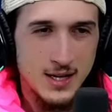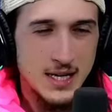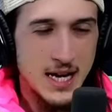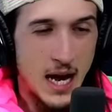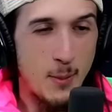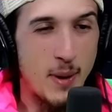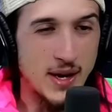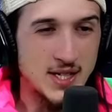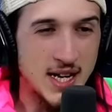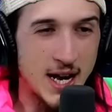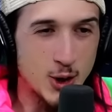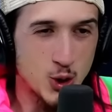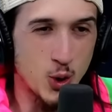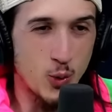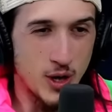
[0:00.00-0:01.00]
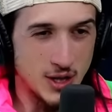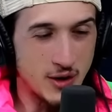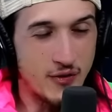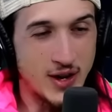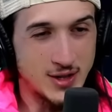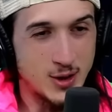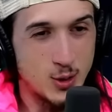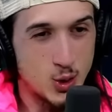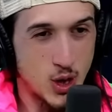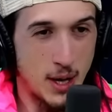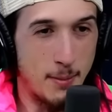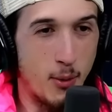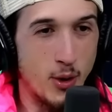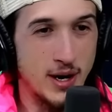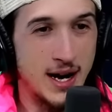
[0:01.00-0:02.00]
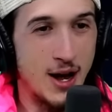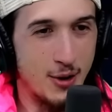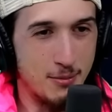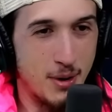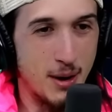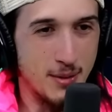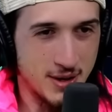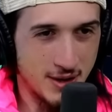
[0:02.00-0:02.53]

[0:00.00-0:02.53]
It makes it extra weird the fact that you try to point it out in public.